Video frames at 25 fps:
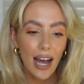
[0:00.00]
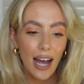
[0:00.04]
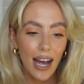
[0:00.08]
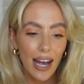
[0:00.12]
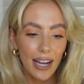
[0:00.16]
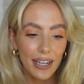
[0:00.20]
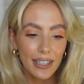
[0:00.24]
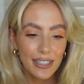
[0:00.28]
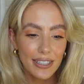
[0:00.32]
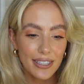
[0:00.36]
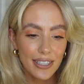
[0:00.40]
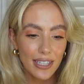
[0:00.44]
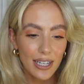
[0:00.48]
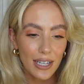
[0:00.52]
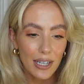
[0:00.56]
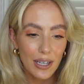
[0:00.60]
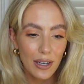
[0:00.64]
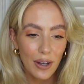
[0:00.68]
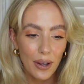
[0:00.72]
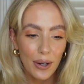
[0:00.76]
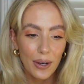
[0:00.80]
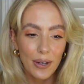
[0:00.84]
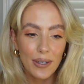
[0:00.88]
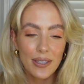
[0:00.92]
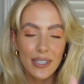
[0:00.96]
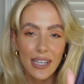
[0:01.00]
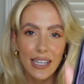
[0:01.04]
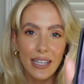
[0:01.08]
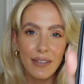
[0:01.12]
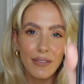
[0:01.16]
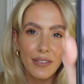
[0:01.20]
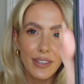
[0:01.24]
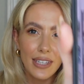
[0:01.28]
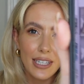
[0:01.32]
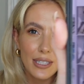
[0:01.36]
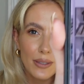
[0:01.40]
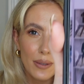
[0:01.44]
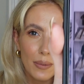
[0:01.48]
and loads, like
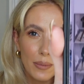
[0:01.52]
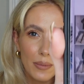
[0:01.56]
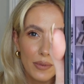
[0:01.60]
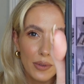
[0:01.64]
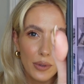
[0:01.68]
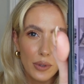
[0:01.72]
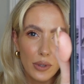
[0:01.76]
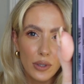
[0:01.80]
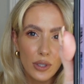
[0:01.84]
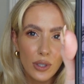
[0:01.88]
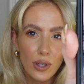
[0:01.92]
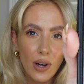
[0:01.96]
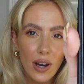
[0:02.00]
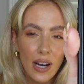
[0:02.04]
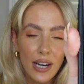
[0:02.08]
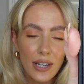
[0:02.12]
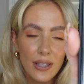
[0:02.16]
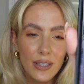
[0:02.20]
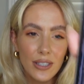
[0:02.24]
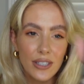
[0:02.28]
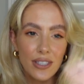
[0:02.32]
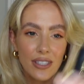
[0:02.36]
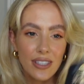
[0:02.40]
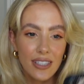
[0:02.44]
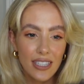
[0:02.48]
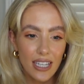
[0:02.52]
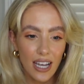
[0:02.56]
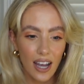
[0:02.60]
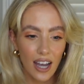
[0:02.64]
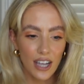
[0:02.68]
even this one with all the try-ons.